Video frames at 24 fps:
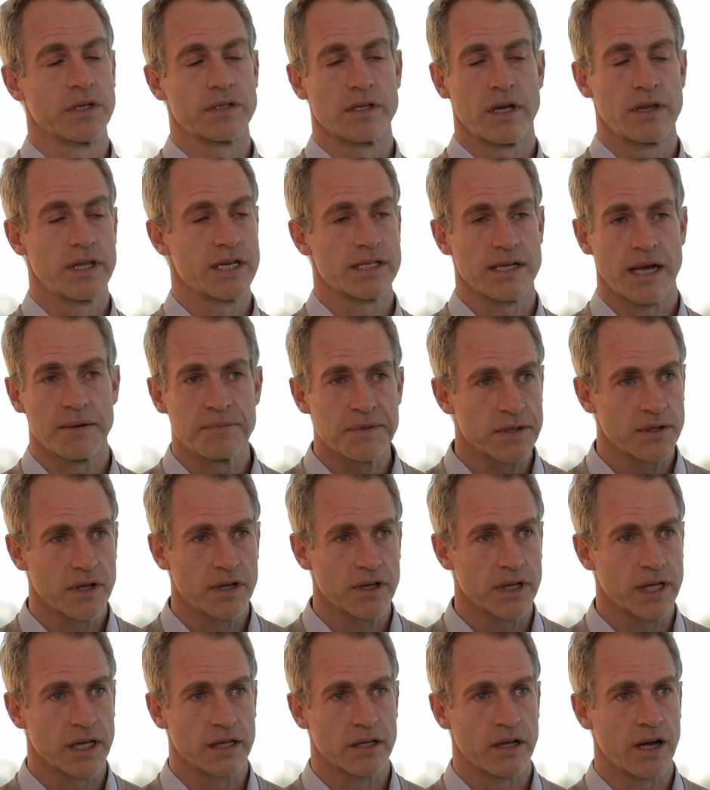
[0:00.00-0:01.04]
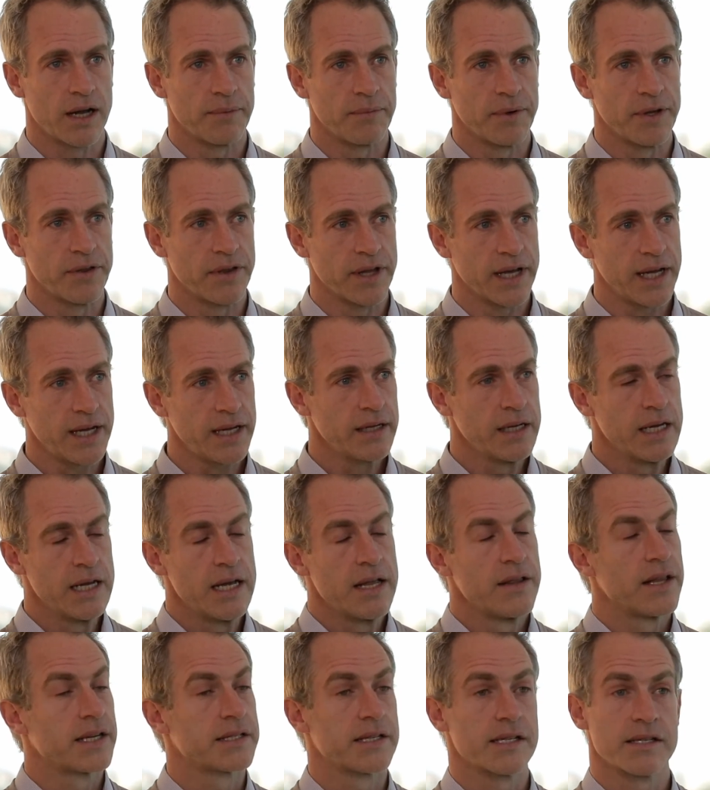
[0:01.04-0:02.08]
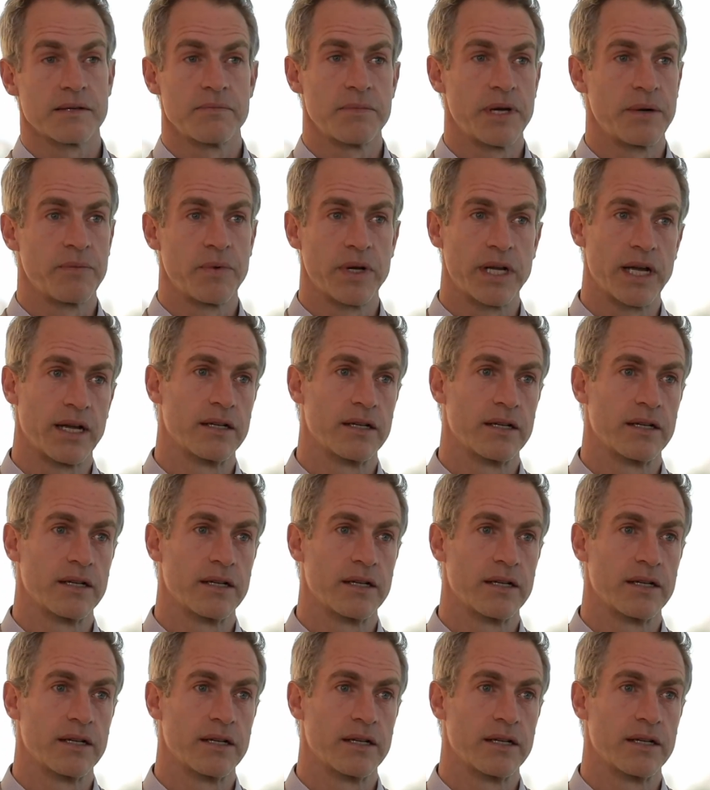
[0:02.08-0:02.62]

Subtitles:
So there's absolutely alignment there. That doesn't mean we